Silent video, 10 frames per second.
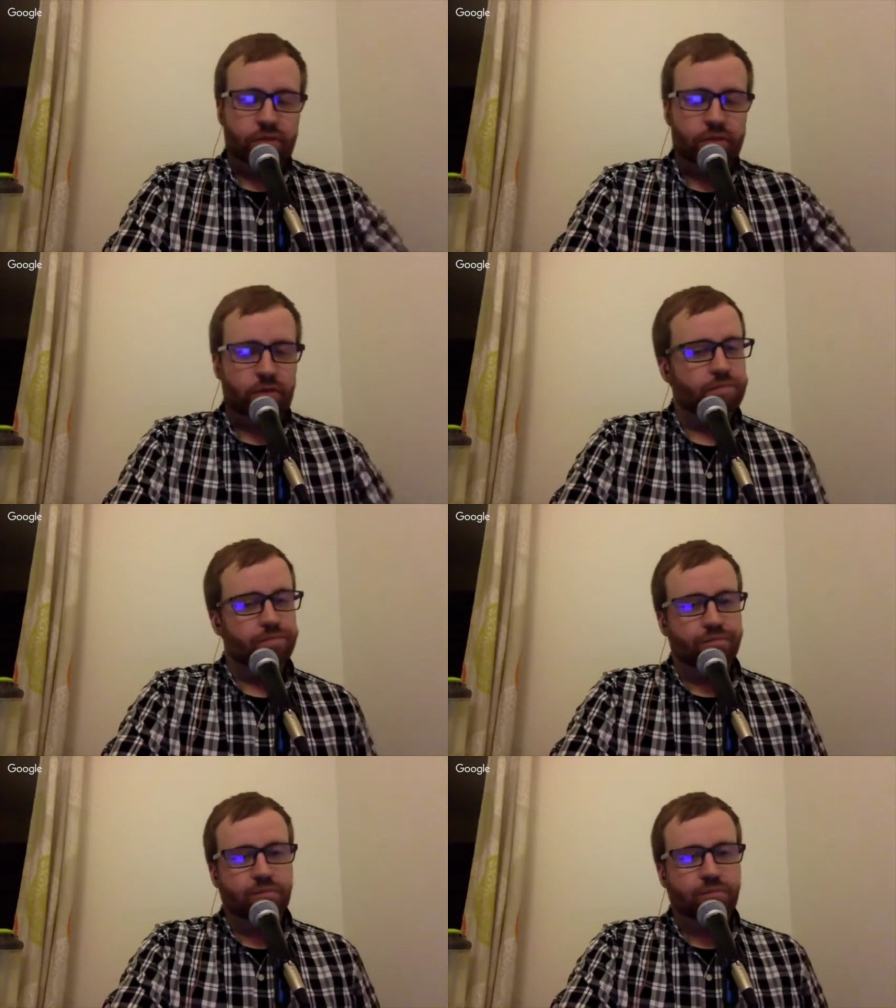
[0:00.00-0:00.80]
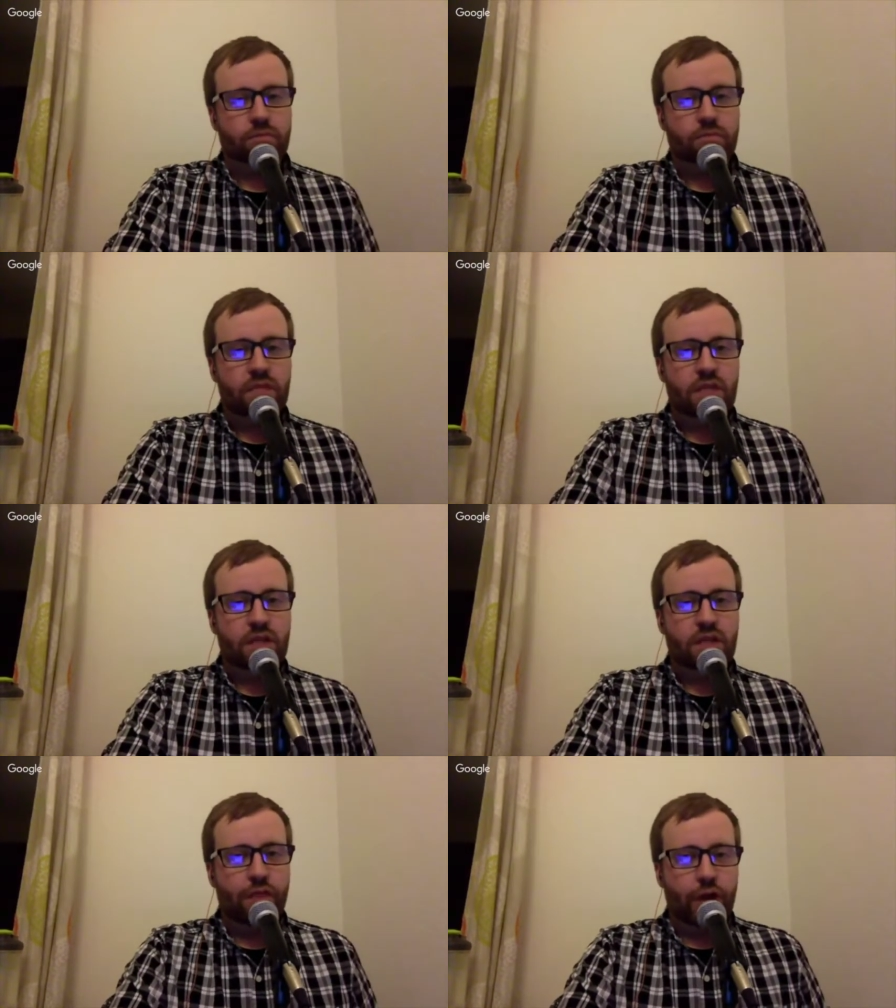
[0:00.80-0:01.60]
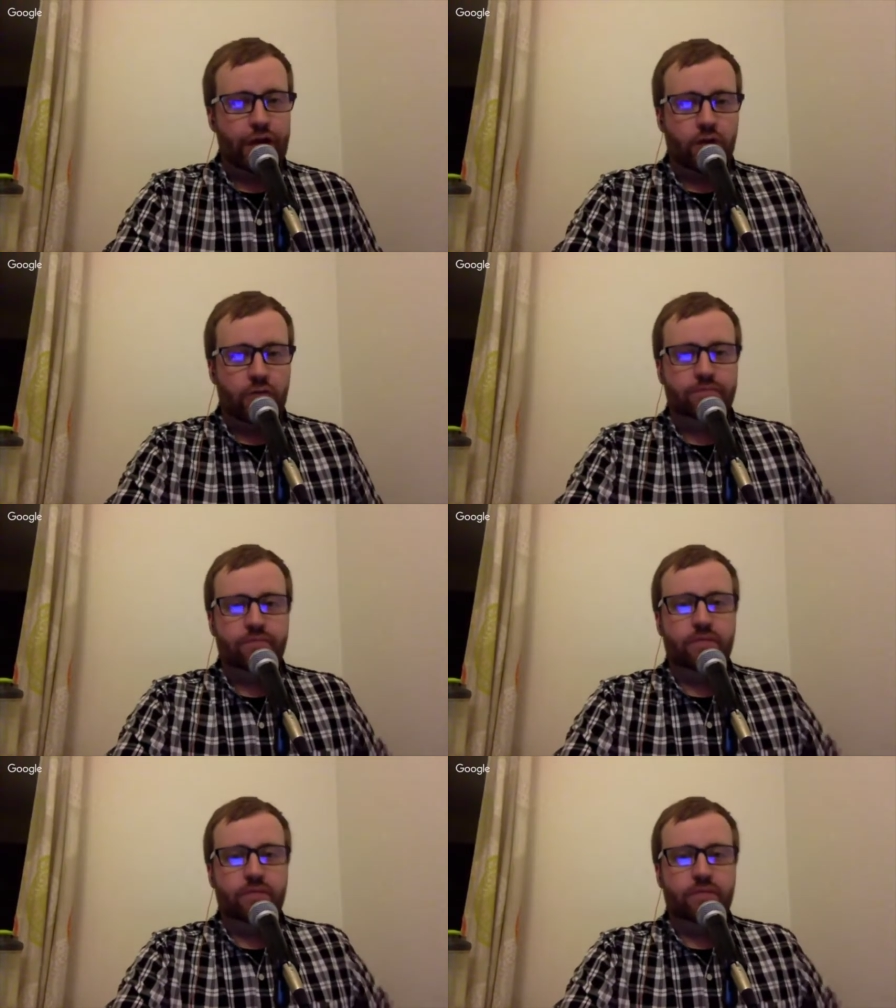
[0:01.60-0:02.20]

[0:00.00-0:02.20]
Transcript: So there you go.